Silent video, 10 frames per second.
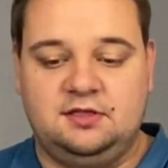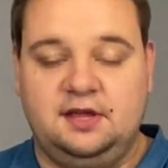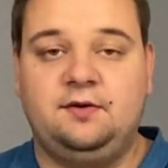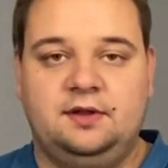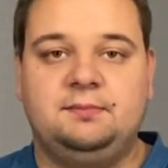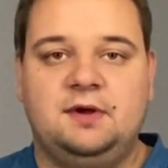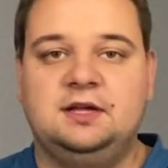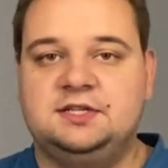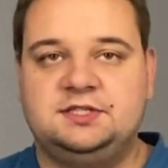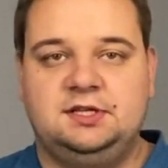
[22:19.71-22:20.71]
there at
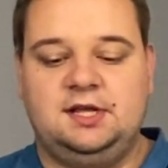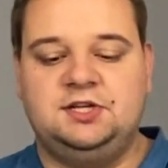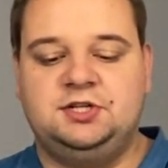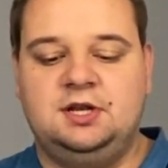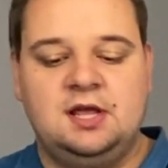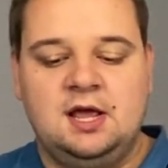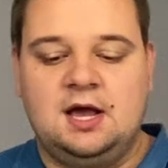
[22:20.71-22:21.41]
my destination,